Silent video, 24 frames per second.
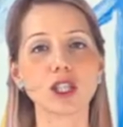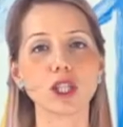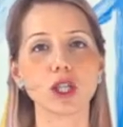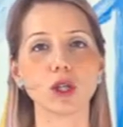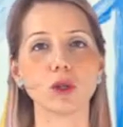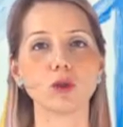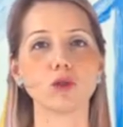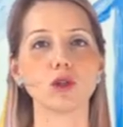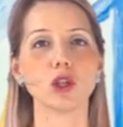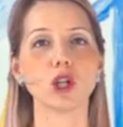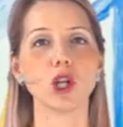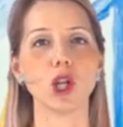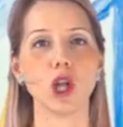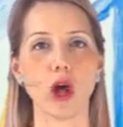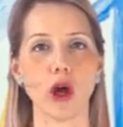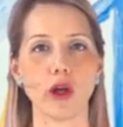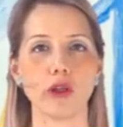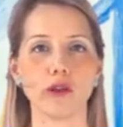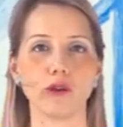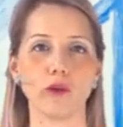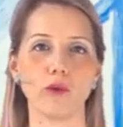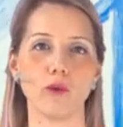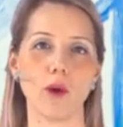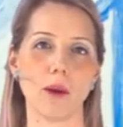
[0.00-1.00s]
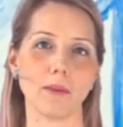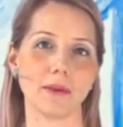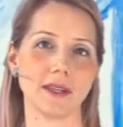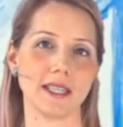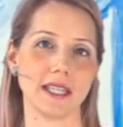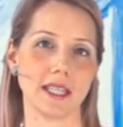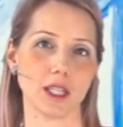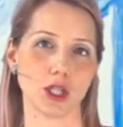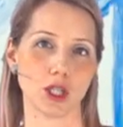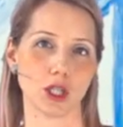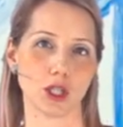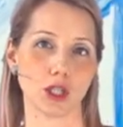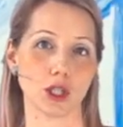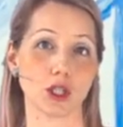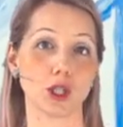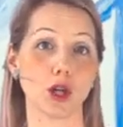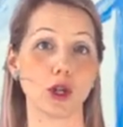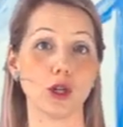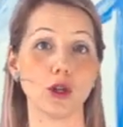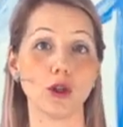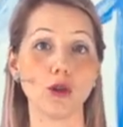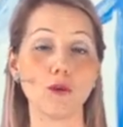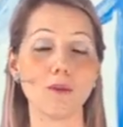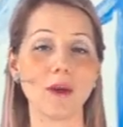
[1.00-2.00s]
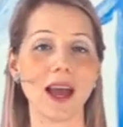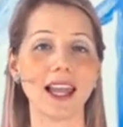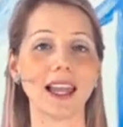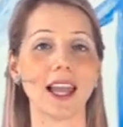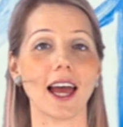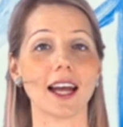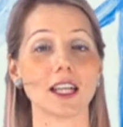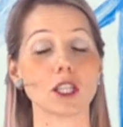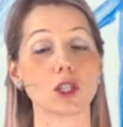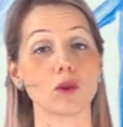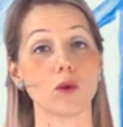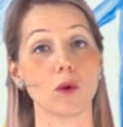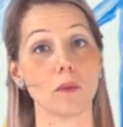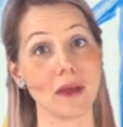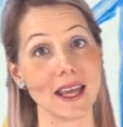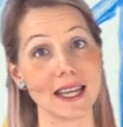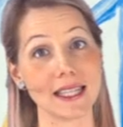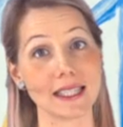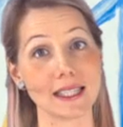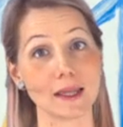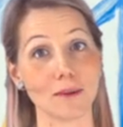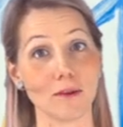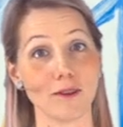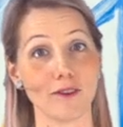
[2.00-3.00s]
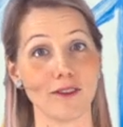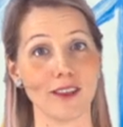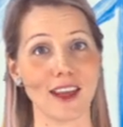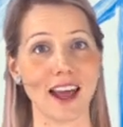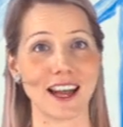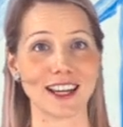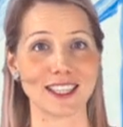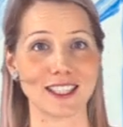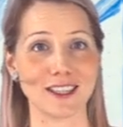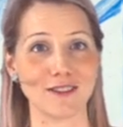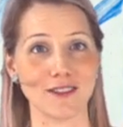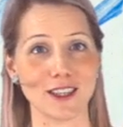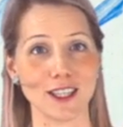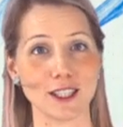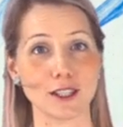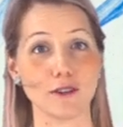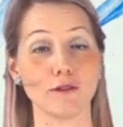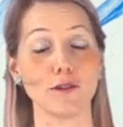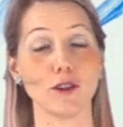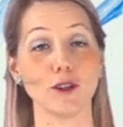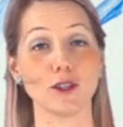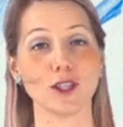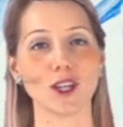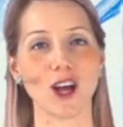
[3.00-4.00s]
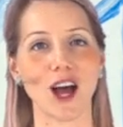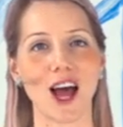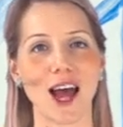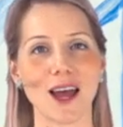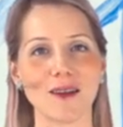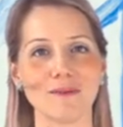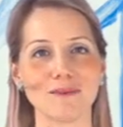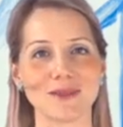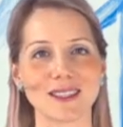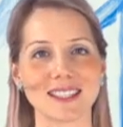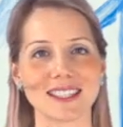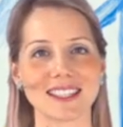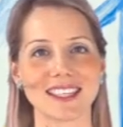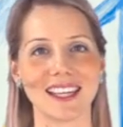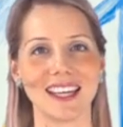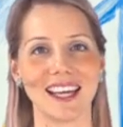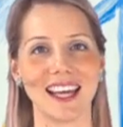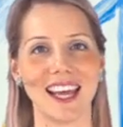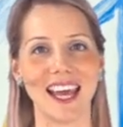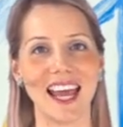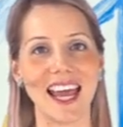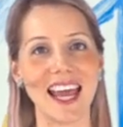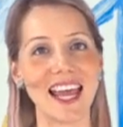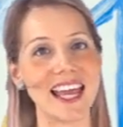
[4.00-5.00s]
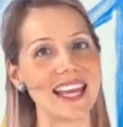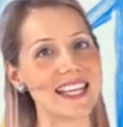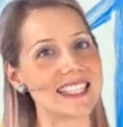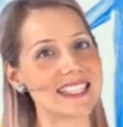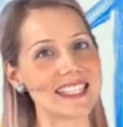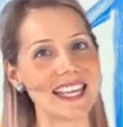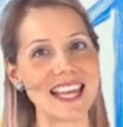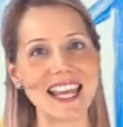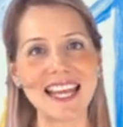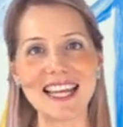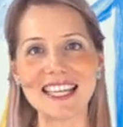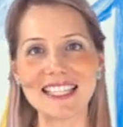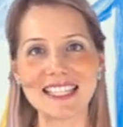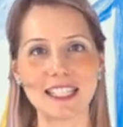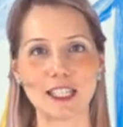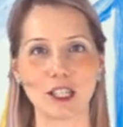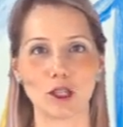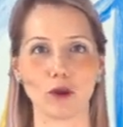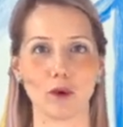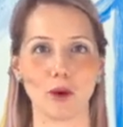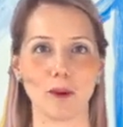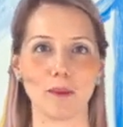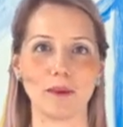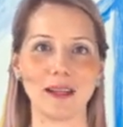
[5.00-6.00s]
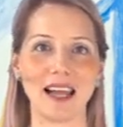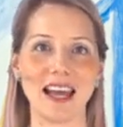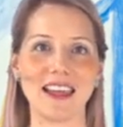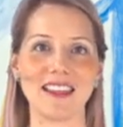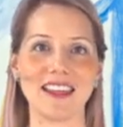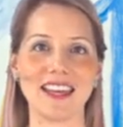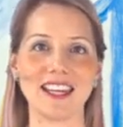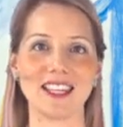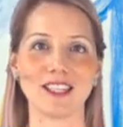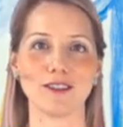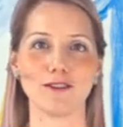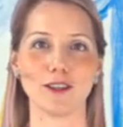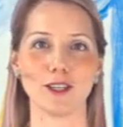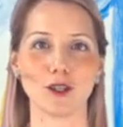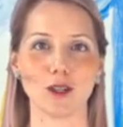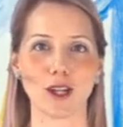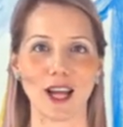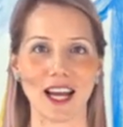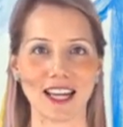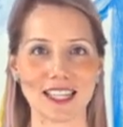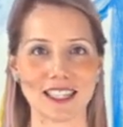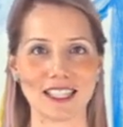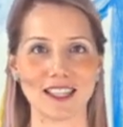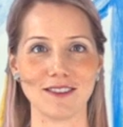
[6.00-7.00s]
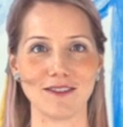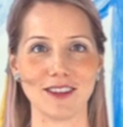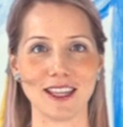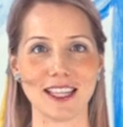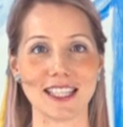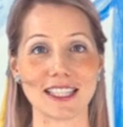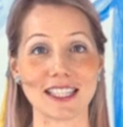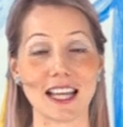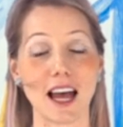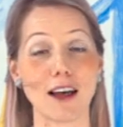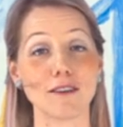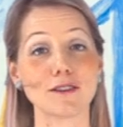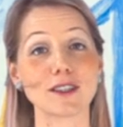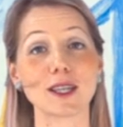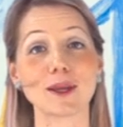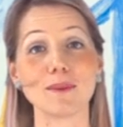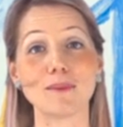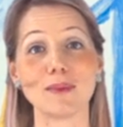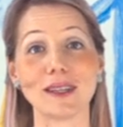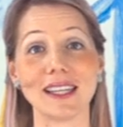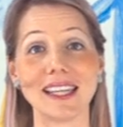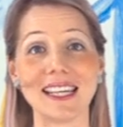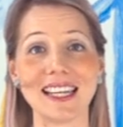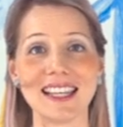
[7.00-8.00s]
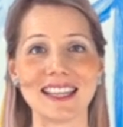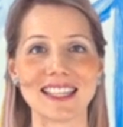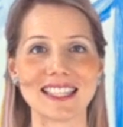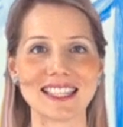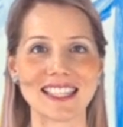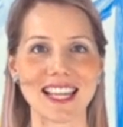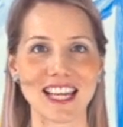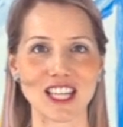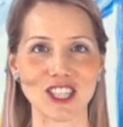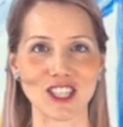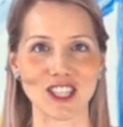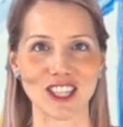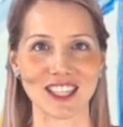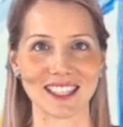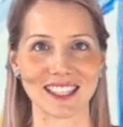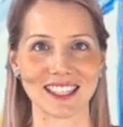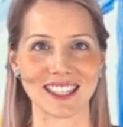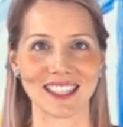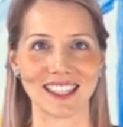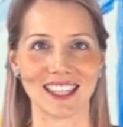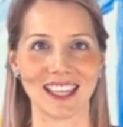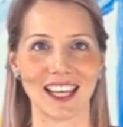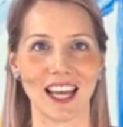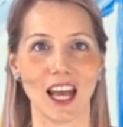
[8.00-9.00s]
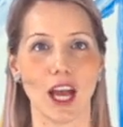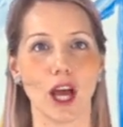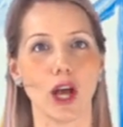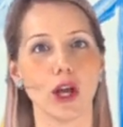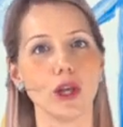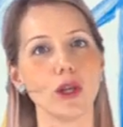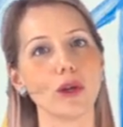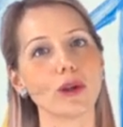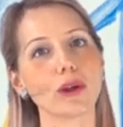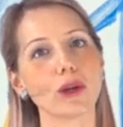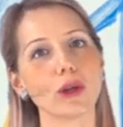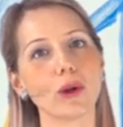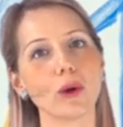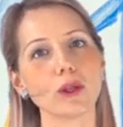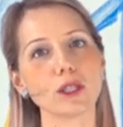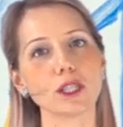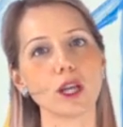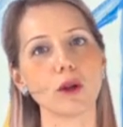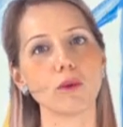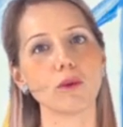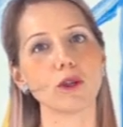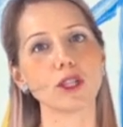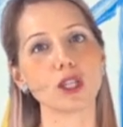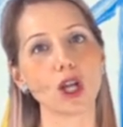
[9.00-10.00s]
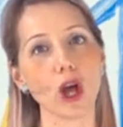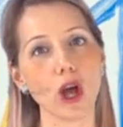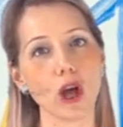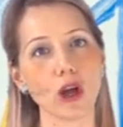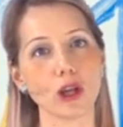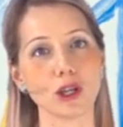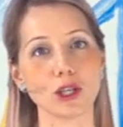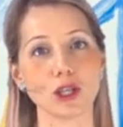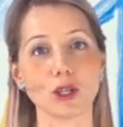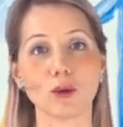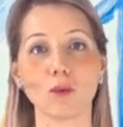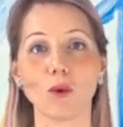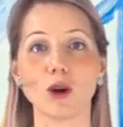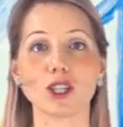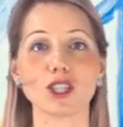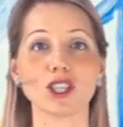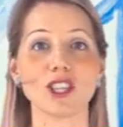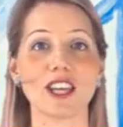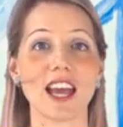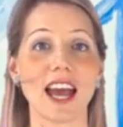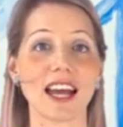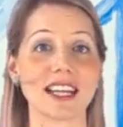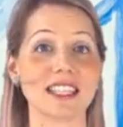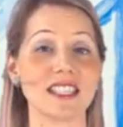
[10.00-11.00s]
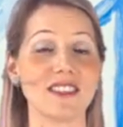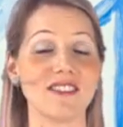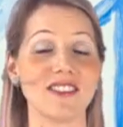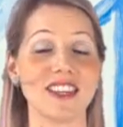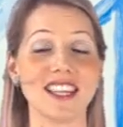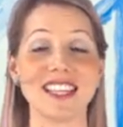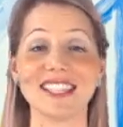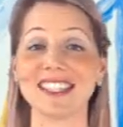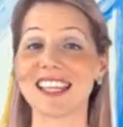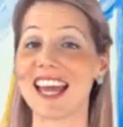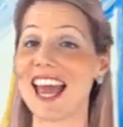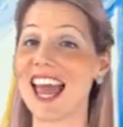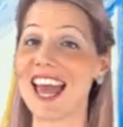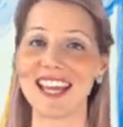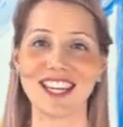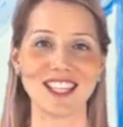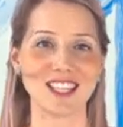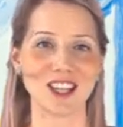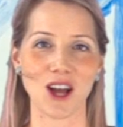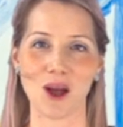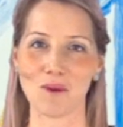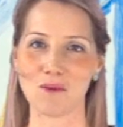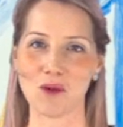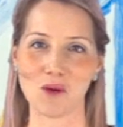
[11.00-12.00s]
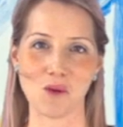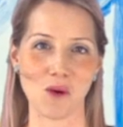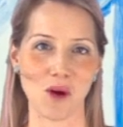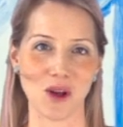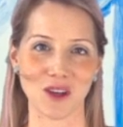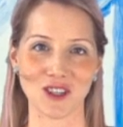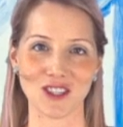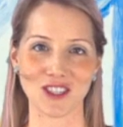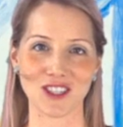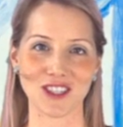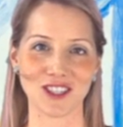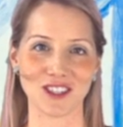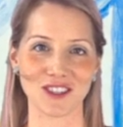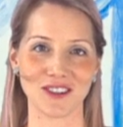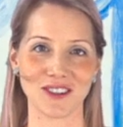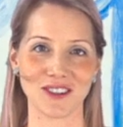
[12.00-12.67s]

children learn through repetition, so you may like to repeat some of the activities a few times. It's easy to replay the individual activities after completing the session. You can also return to watch the activities anytime you want.